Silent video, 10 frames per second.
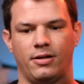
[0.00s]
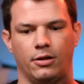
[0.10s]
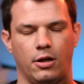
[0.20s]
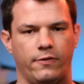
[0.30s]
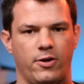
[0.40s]

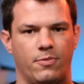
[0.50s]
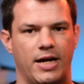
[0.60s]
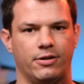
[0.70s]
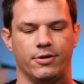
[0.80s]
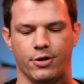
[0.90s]
A lot of you
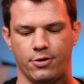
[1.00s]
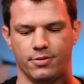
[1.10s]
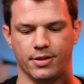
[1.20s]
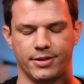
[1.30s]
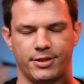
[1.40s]
might not know
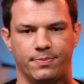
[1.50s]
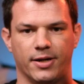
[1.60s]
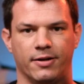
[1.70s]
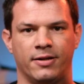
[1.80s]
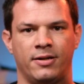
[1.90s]
this,
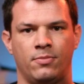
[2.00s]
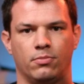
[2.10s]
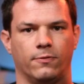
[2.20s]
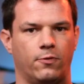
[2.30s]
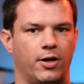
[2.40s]
but
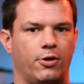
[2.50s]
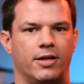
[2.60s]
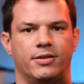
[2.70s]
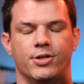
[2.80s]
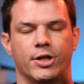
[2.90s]
before I got
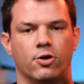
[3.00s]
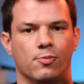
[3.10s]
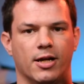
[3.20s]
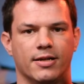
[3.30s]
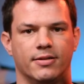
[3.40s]
into gel
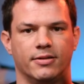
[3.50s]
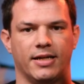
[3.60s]
blasters,